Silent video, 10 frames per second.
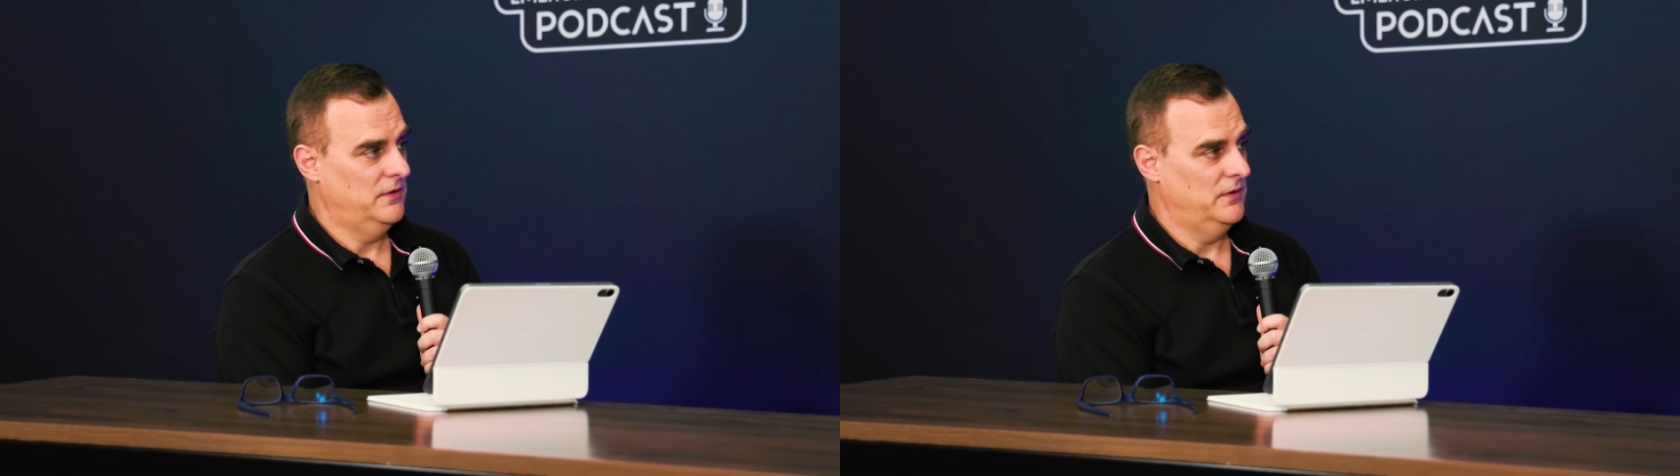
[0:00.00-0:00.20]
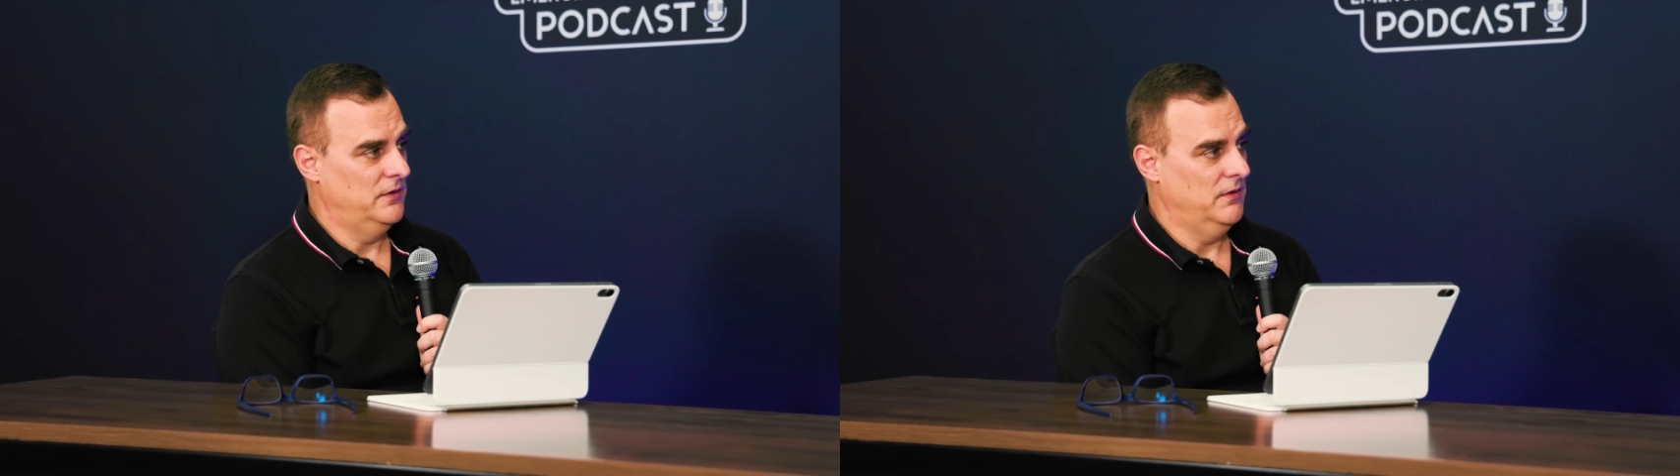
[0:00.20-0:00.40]

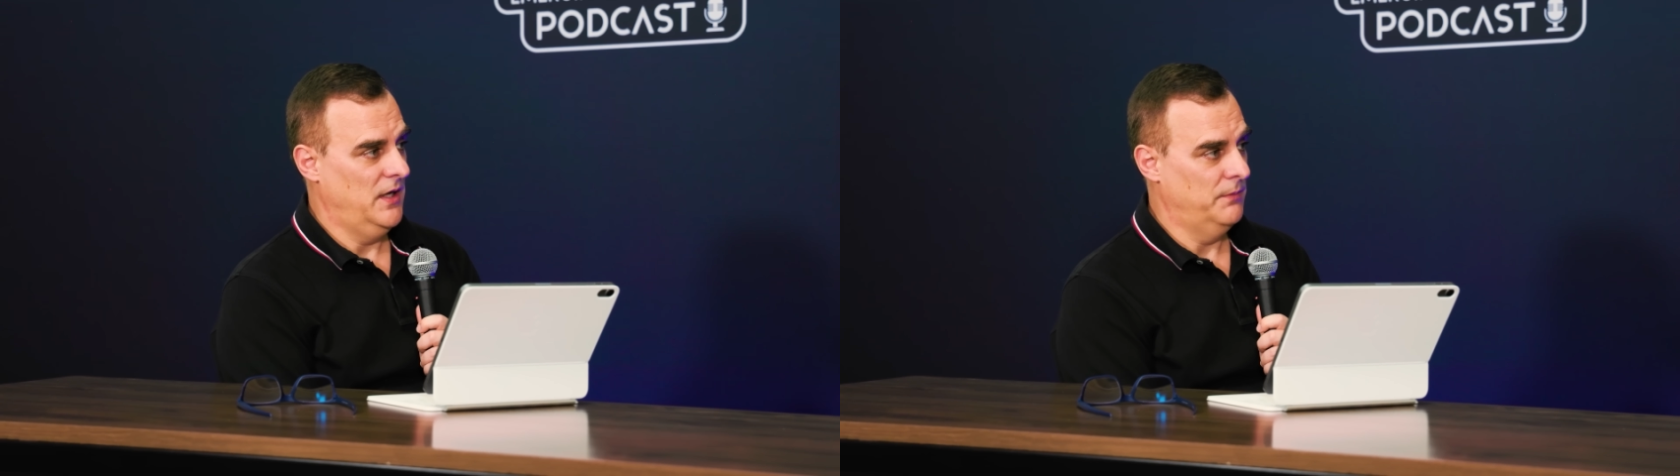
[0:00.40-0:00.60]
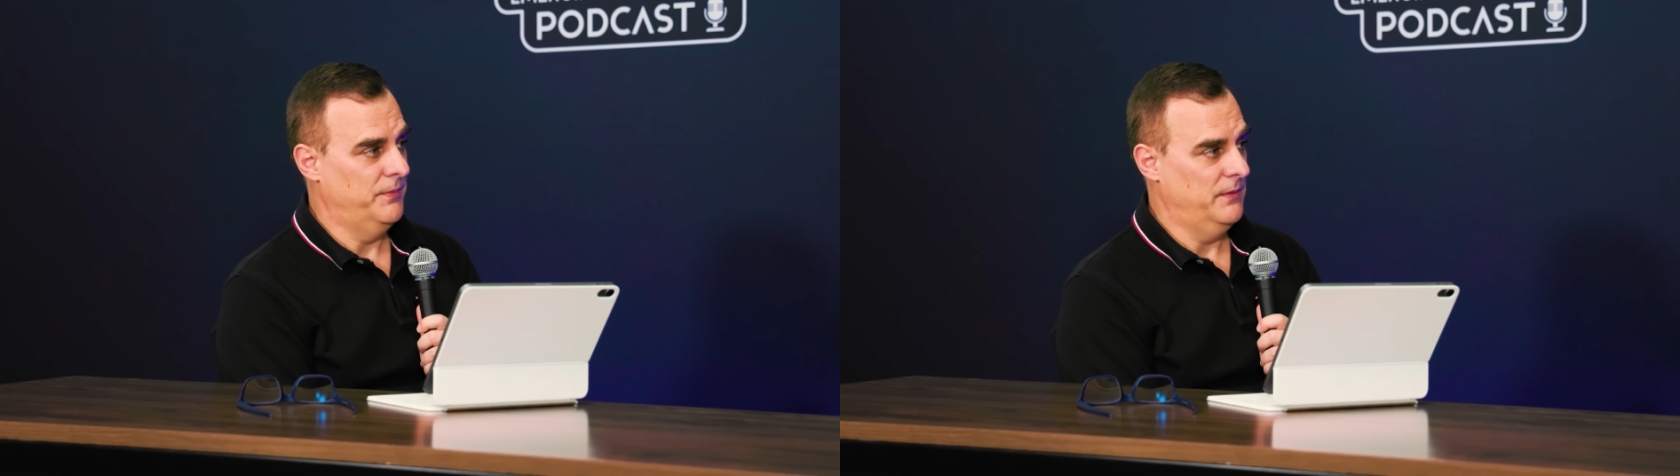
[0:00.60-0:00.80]
to
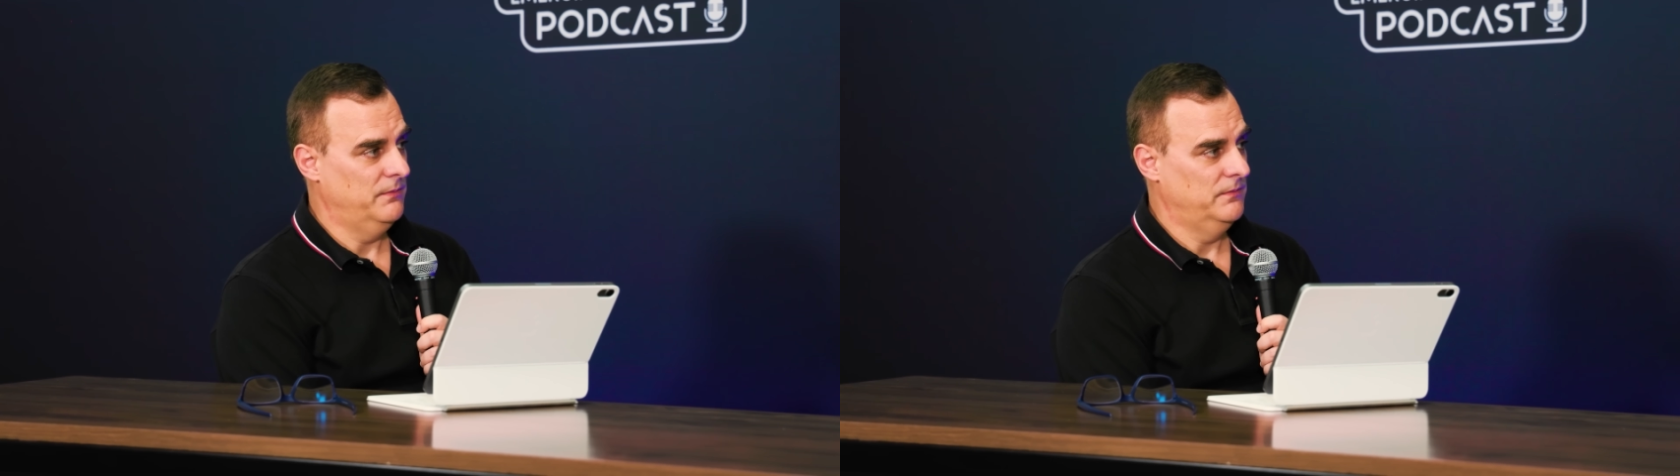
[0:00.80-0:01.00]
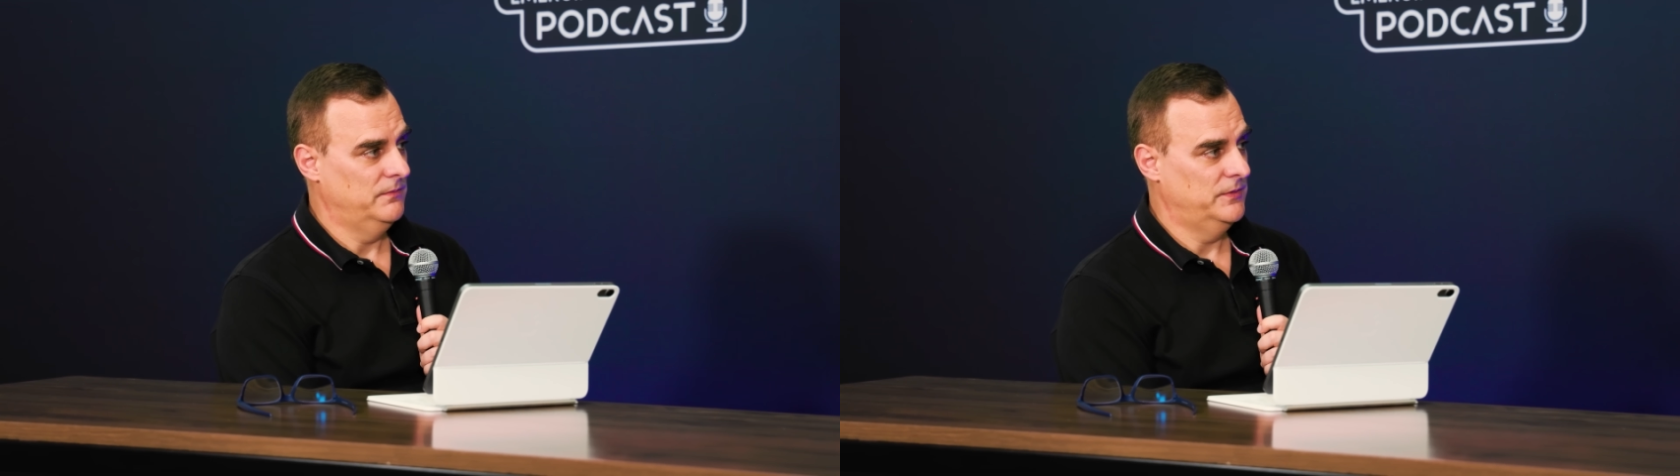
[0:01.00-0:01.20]
help
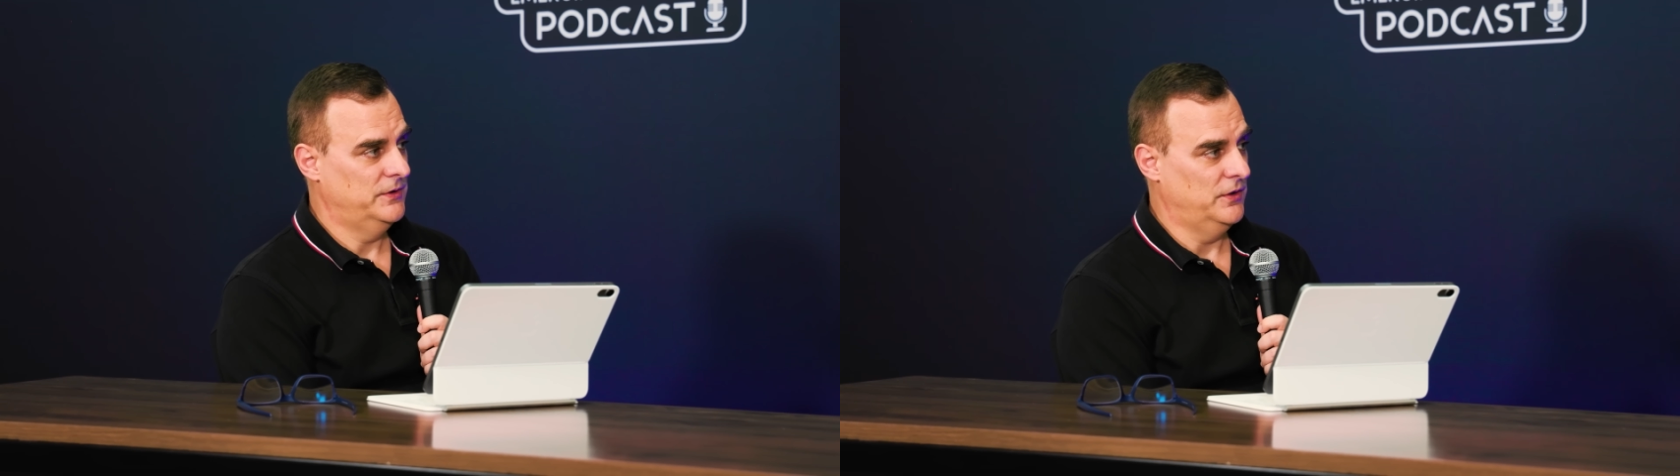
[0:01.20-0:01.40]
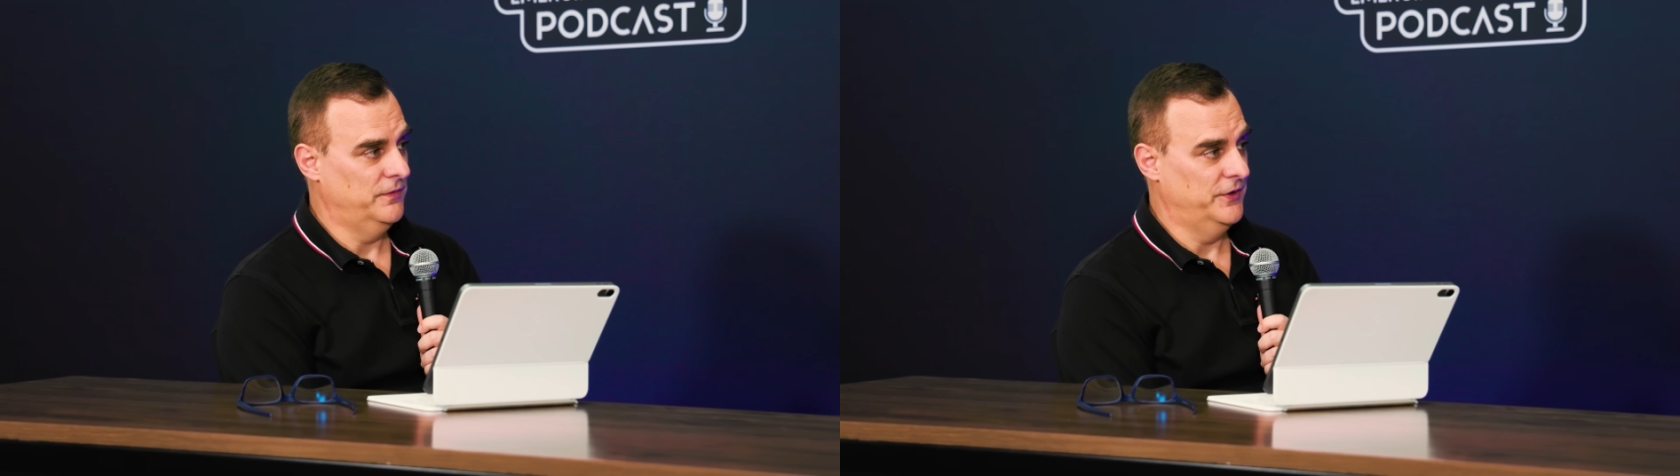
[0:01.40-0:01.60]
them
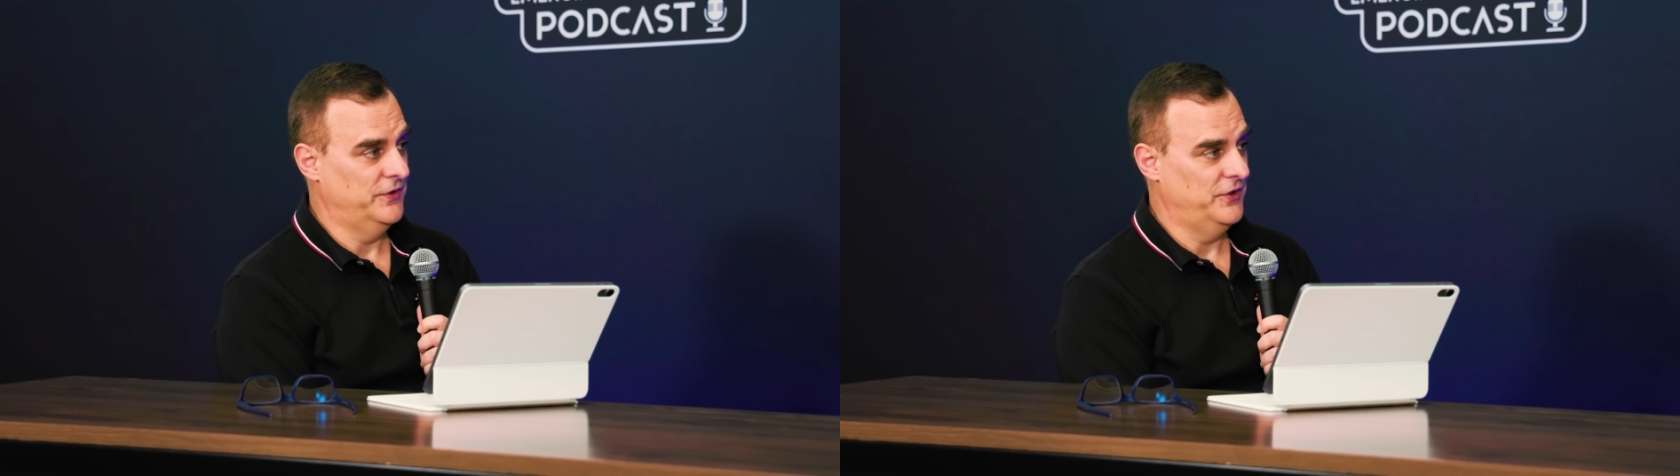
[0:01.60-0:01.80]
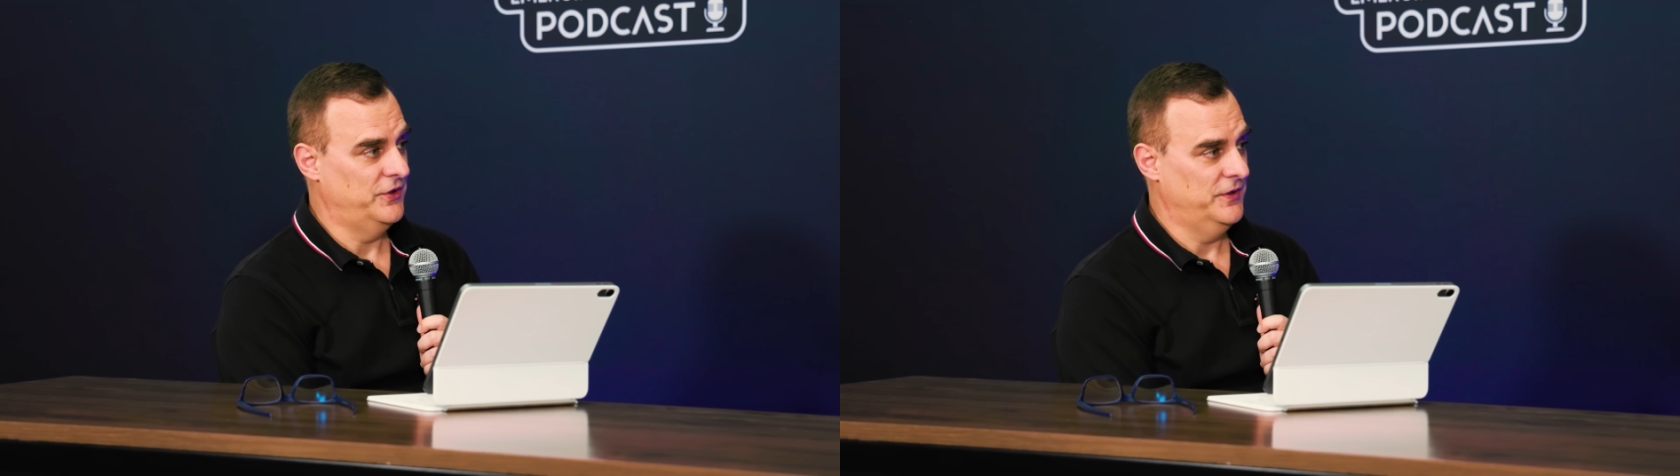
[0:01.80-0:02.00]
solve
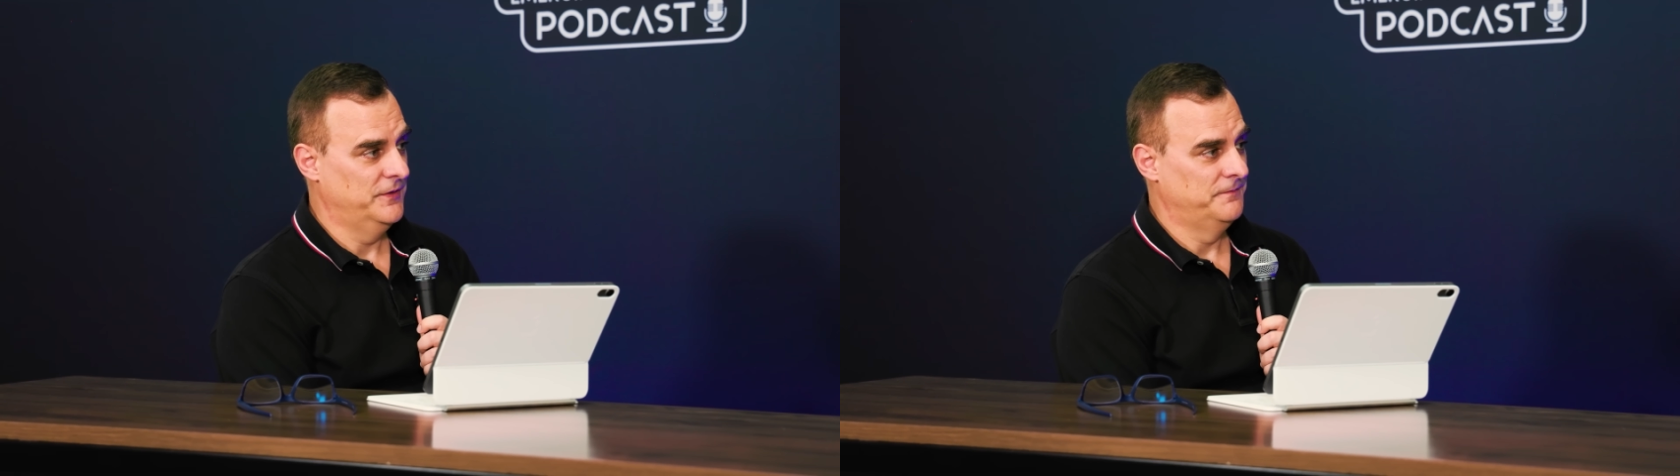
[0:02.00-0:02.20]
this issue?